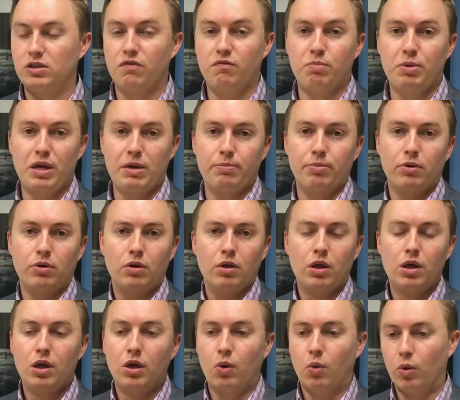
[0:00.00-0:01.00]
of people,
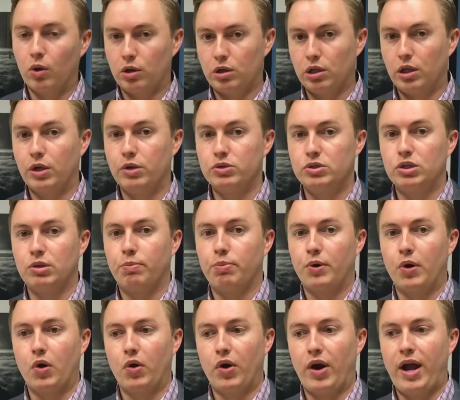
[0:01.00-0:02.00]
we'll close the
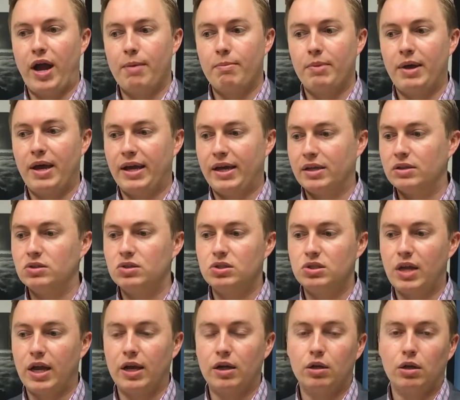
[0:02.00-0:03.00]
program. It can
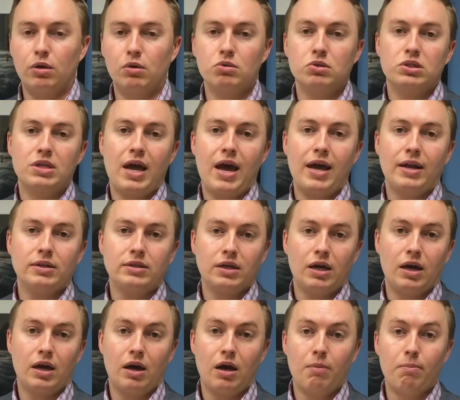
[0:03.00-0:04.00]
stay closed at
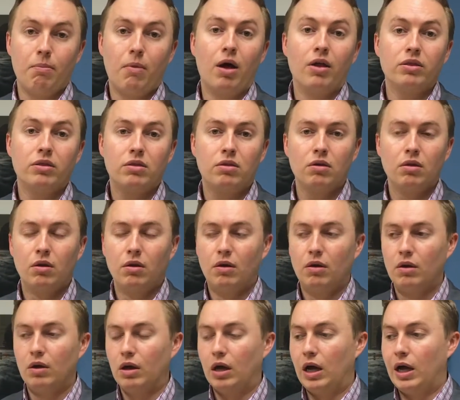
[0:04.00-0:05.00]
a month
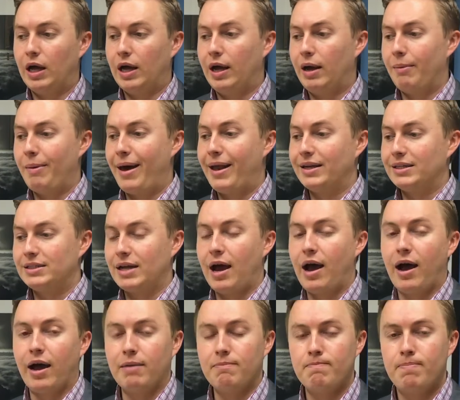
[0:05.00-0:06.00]
at a
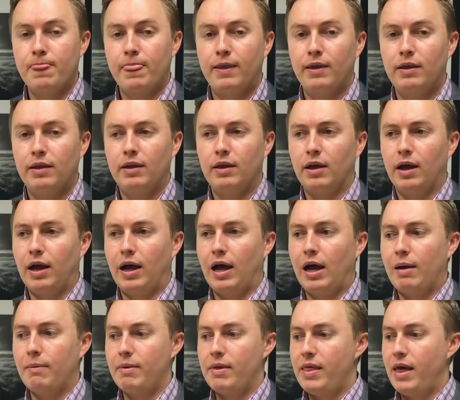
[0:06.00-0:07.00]
time,
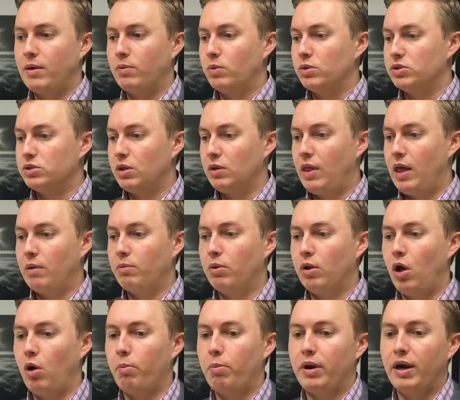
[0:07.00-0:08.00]
and then we'll
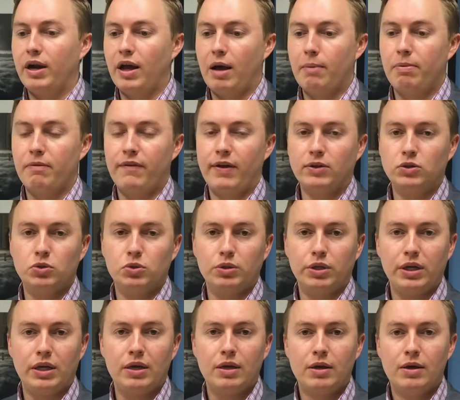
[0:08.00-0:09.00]
open it up
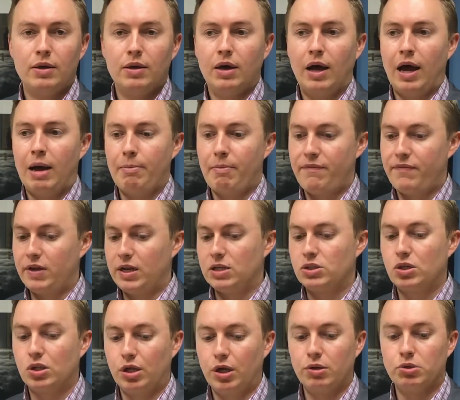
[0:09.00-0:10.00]
eventually. If it is
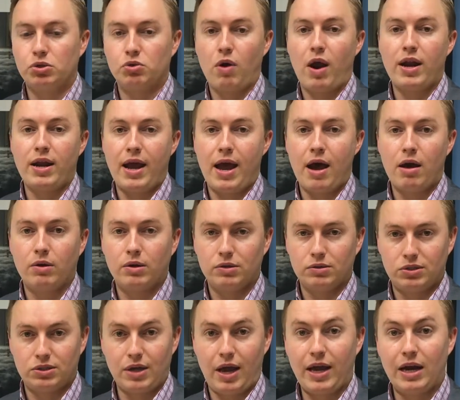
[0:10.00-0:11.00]
closed right now,
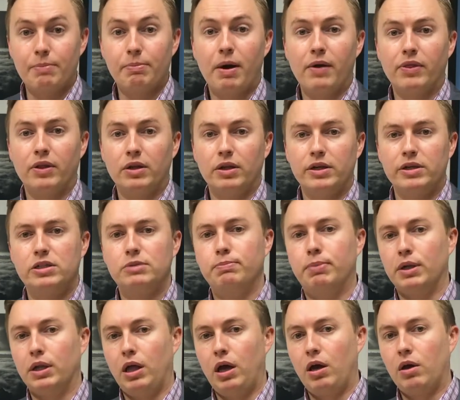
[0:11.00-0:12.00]
sign up on the list
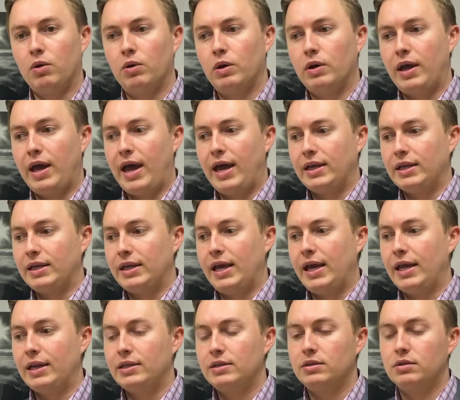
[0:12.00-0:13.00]
below and
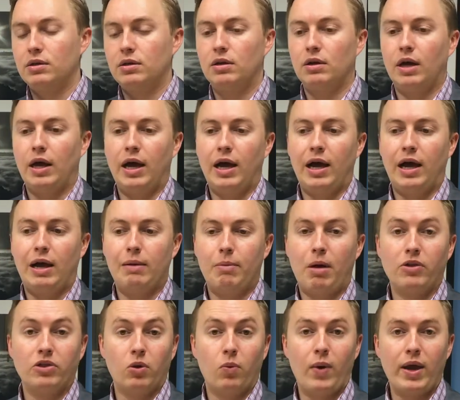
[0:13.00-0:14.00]
get
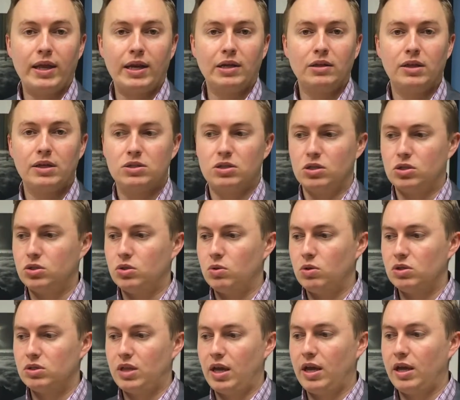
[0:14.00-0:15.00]
on the waiting list. As soon
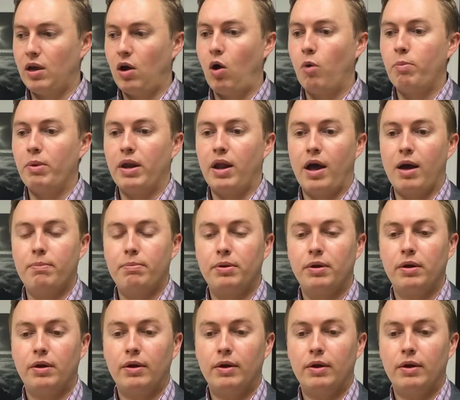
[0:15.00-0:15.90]
as they open up,